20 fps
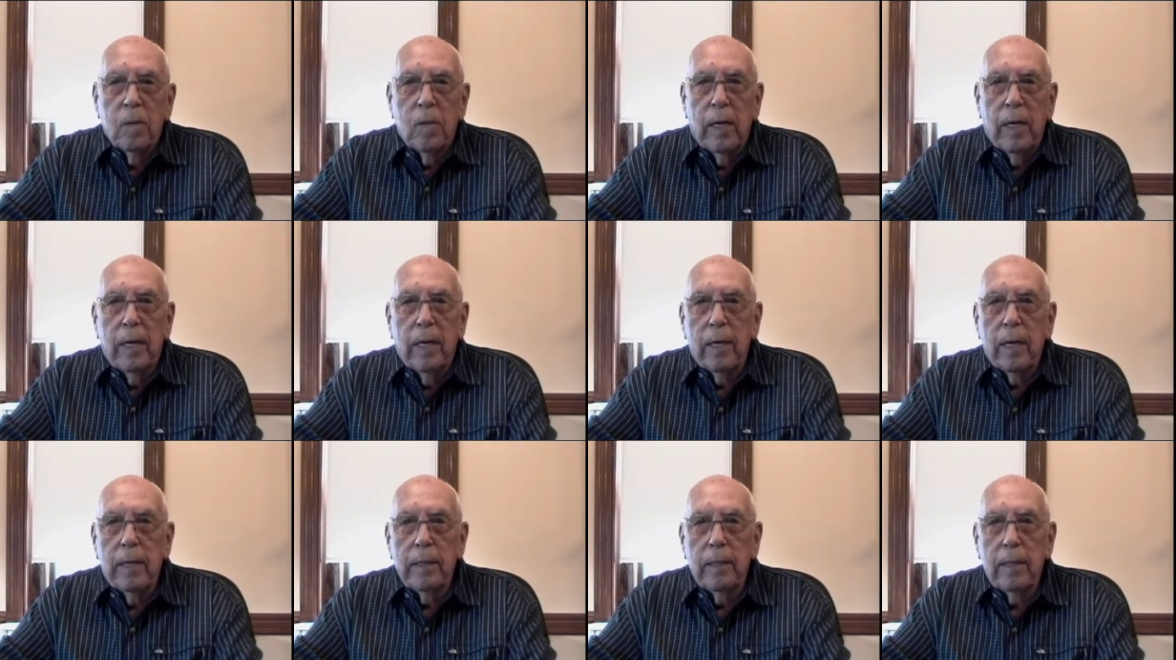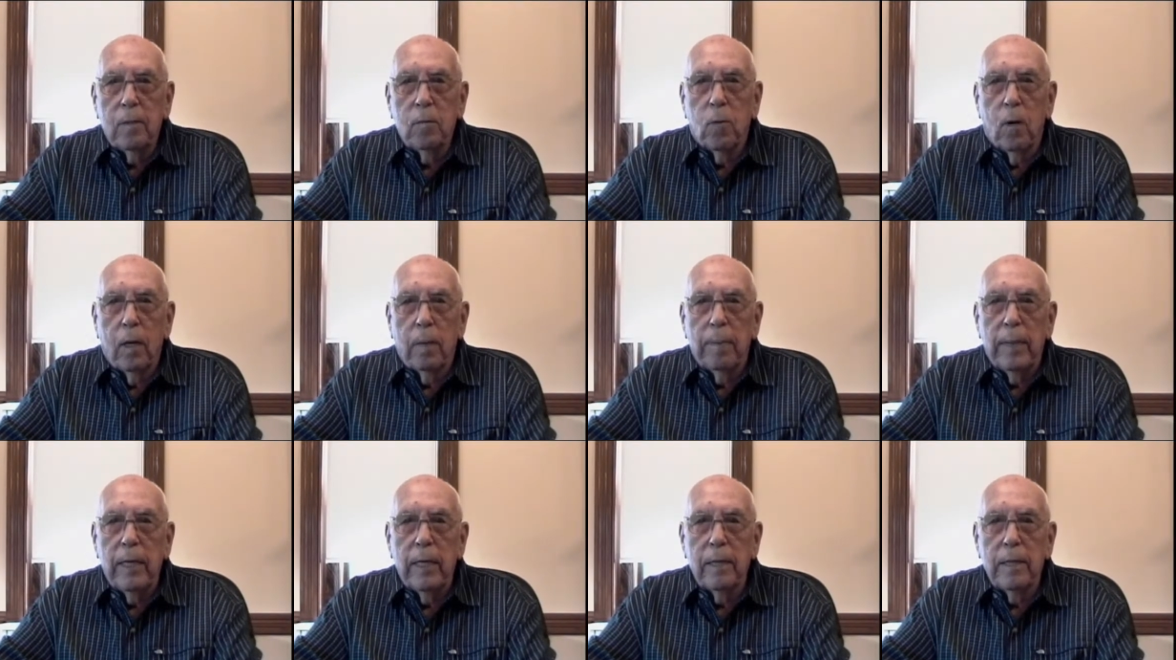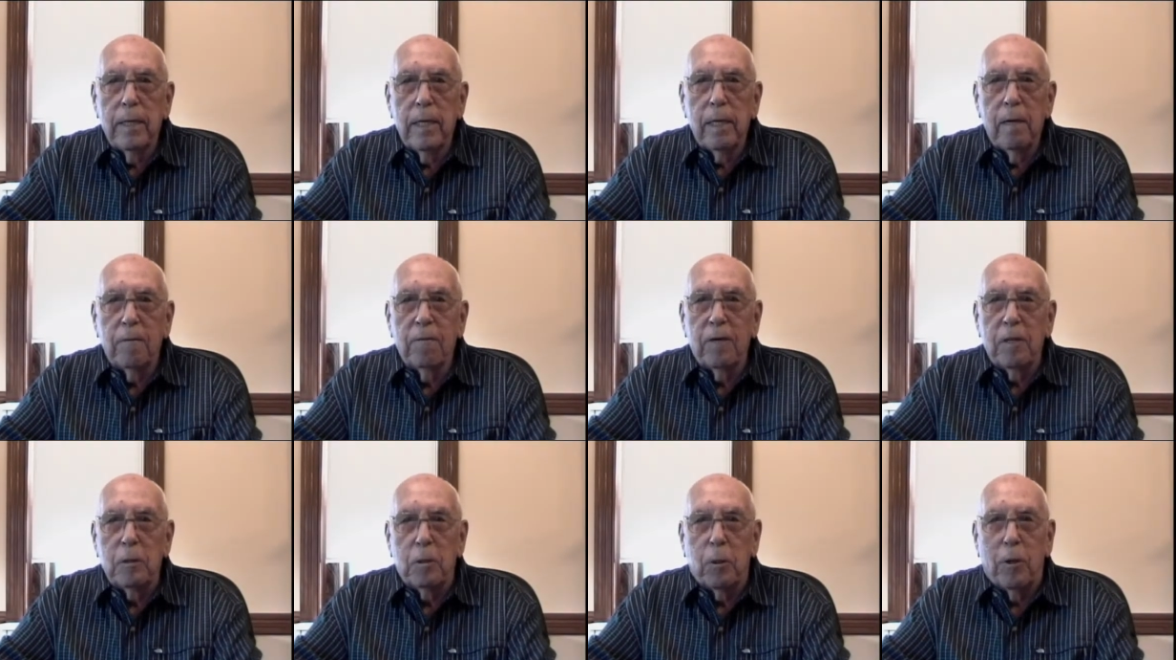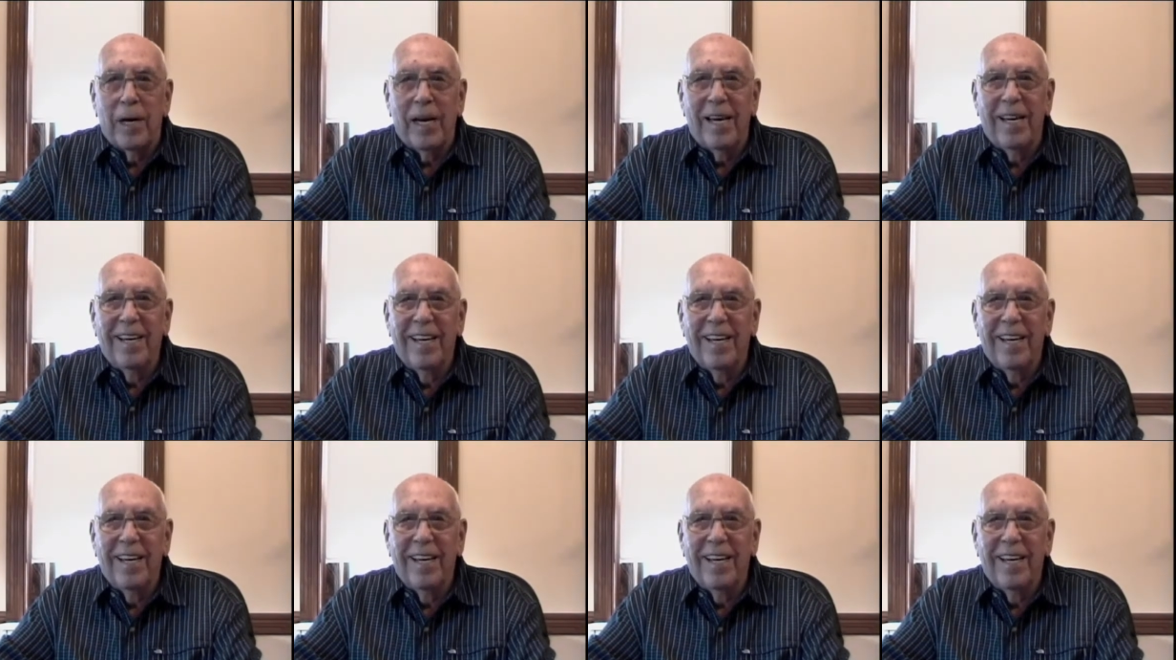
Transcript: And I didn't want to be in the infantry,